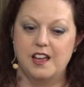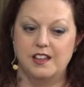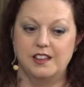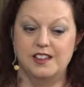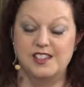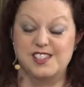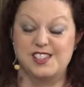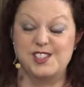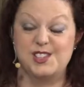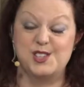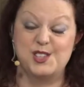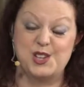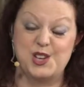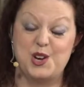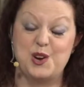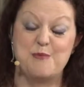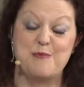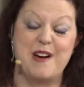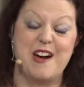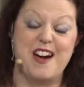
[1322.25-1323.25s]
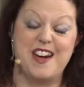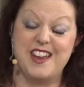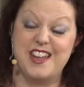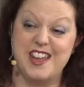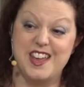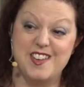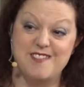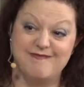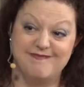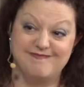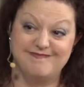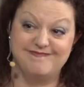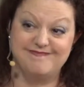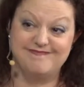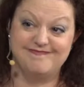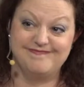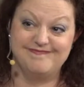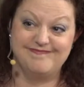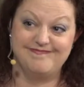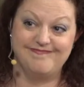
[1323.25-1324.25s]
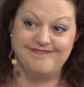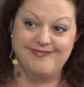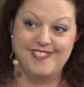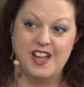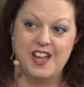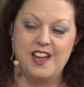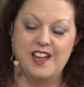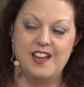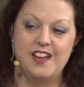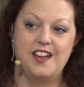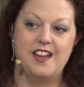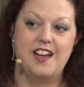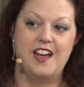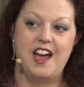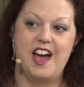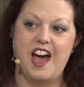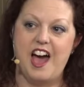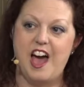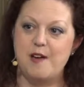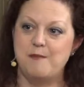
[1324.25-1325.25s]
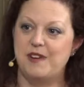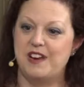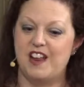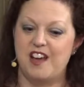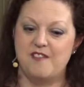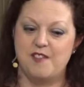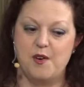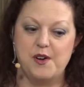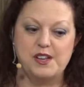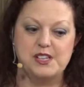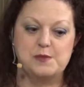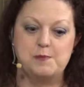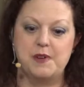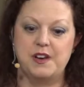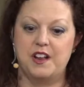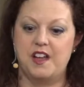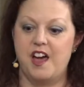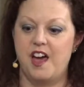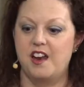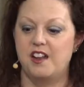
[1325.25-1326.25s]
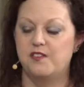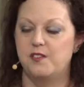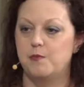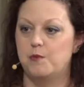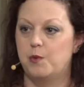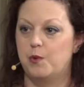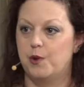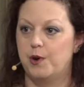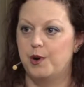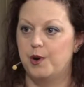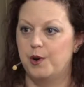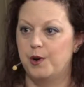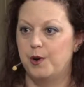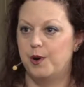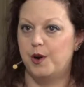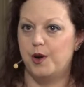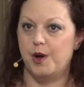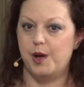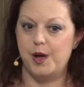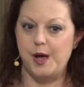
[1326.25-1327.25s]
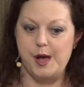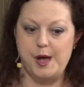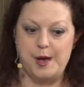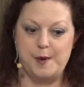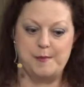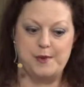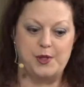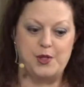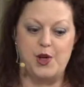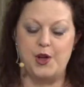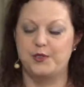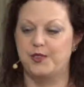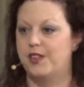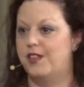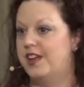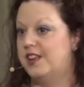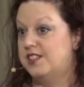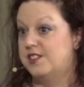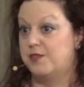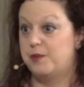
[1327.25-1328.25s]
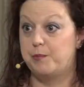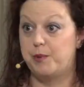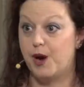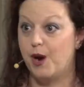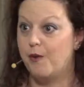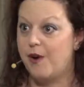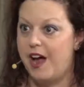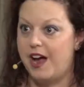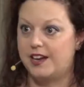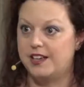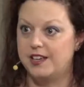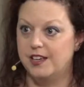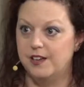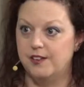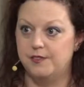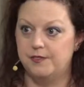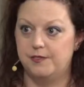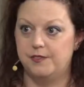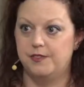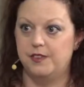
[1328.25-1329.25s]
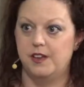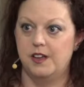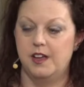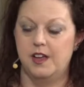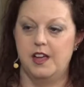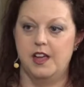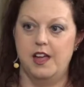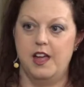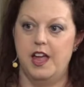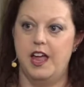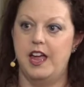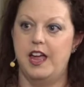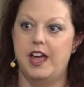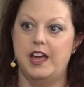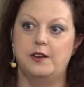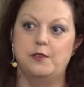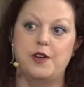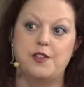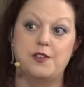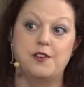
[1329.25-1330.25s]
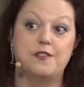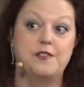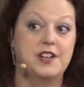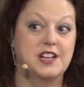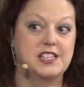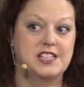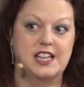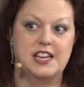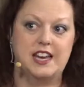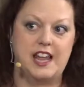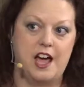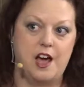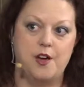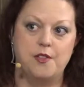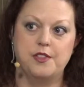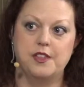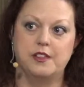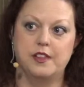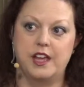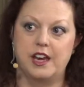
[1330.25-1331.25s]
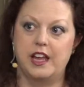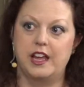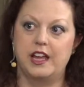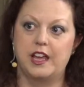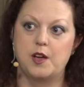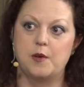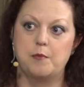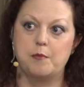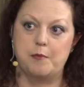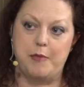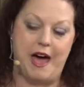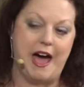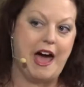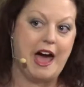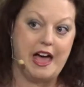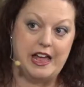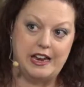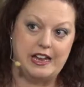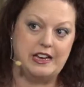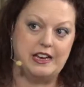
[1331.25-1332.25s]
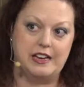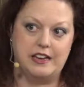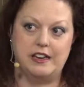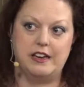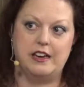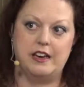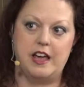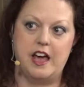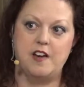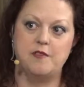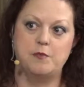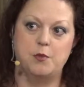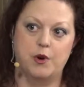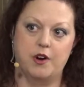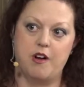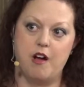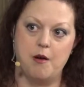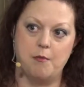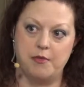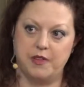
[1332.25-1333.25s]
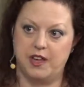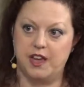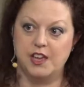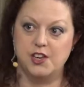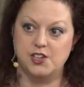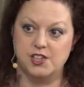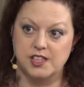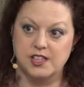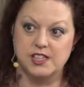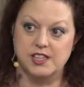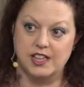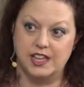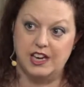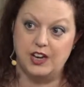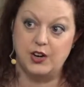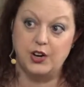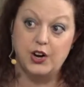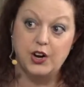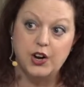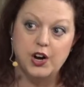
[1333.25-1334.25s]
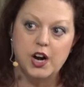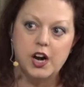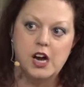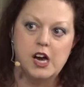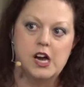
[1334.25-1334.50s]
Listen to your body. I mean, I've always been kind of a more along the lines of a proactive, hey, I'd rather fix it now than let it get bad and have more complications later.